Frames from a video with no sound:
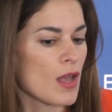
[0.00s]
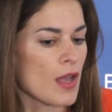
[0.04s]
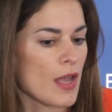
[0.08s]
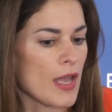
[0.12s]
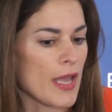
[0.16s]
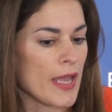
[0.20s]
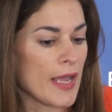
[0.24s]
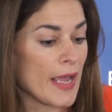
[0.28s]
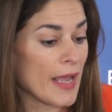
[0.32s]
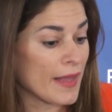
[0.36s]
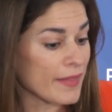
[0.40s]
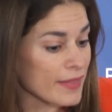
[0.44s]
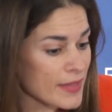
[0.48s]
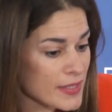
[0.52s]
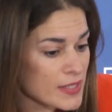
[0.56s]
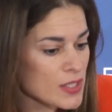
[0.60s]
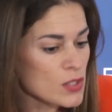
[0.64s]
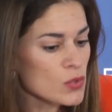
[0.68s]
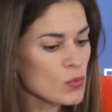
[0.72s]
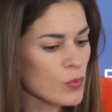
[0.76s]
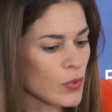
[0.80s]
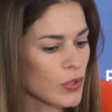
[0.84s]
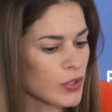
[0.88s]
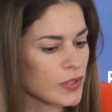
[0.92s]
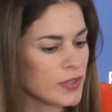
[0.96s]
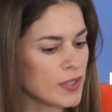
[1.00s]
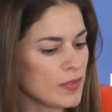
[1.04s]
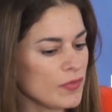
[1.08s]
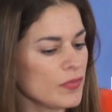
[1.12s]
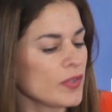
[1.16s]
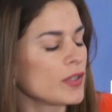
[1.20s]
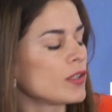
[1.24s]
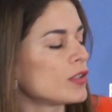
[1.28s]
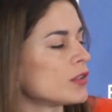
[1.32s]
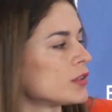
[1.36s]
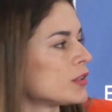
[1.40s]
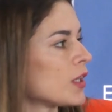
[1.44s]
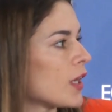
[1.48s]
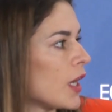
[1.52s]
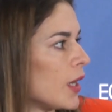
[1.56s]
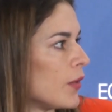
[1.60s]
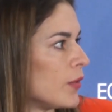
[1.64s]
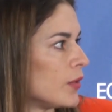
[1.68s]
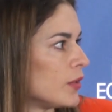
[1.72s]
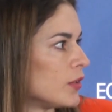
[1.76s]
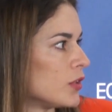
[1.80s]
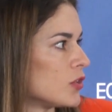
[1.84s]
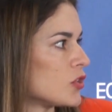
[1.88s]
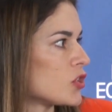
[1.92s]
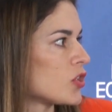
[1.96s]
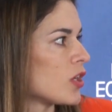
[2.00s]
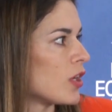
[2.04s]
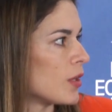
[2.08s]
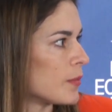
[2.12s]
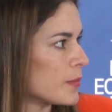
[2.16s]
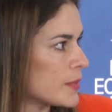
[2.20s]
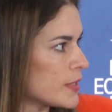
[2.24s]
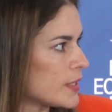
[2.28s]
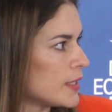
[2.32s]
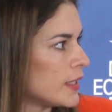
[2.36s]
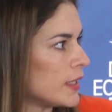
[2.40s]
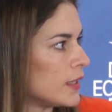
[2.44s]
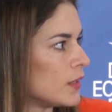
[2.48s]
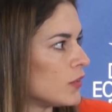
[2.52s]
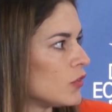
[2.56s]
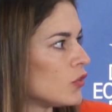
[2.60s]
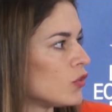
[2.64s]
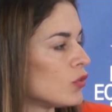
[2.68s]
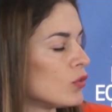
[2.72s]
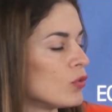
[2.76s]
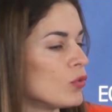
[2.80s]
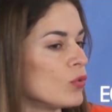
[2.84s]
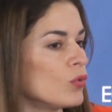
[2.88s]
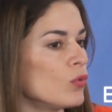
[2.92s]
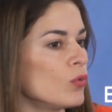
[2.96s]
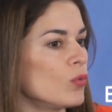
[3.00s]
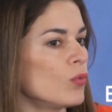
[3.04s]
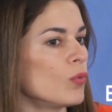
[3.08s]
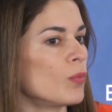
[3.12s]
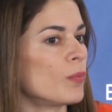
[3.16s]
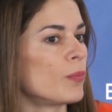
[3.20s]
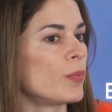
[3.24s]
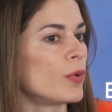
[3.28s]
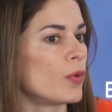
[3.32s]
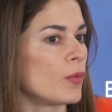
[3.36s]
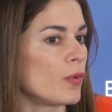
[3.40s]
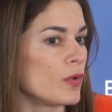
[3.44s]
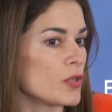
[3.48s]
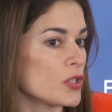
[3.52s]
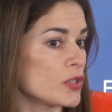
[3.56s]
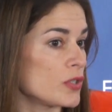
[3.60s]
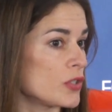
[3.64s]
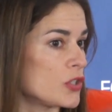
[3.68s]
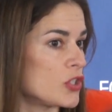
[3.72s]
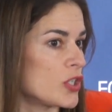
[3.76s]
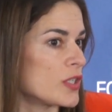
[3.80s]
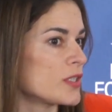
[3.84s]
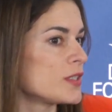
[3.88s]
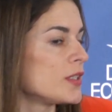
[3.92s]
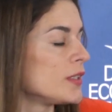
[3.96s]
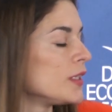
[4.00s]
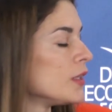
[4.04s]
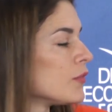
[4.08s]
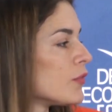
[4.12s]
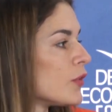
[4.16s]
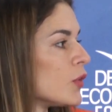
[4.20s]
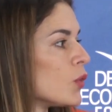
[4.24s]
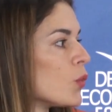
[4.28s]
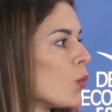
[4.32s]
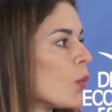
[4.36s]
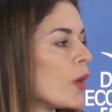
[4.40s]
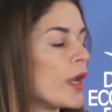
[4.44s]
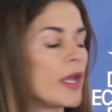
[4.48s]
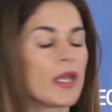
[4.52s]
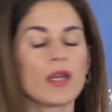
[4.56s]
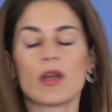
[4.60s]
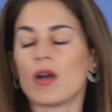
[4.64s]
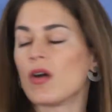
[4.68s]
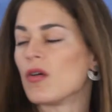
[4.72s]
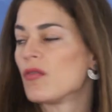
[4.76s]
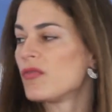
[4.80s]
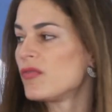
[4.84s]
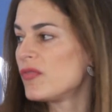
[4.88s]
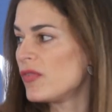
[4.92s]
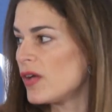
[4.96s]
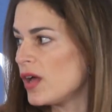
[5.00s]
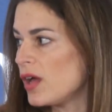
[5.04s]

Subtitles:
And this is where difficult heritage comes in to suggest a different way of